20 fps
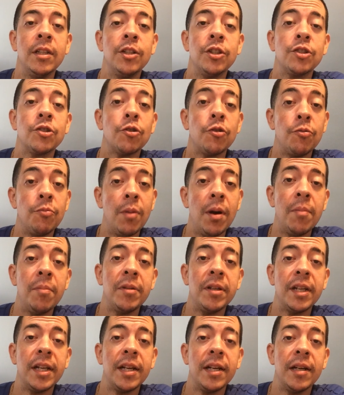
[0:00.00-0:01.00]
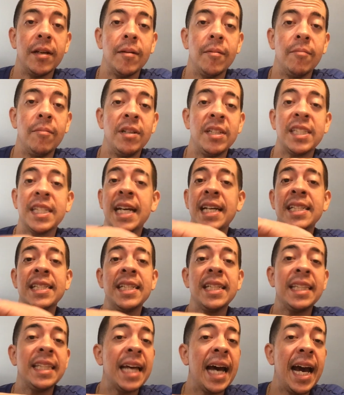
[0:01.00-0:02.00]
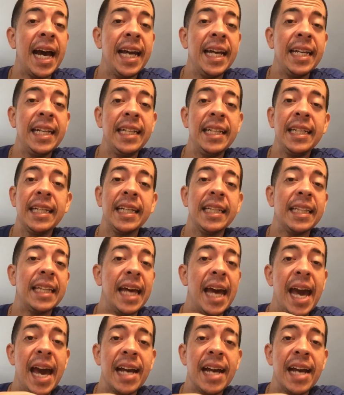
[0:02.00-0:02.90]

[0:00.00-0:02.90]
So remember that. Besides the dieting and the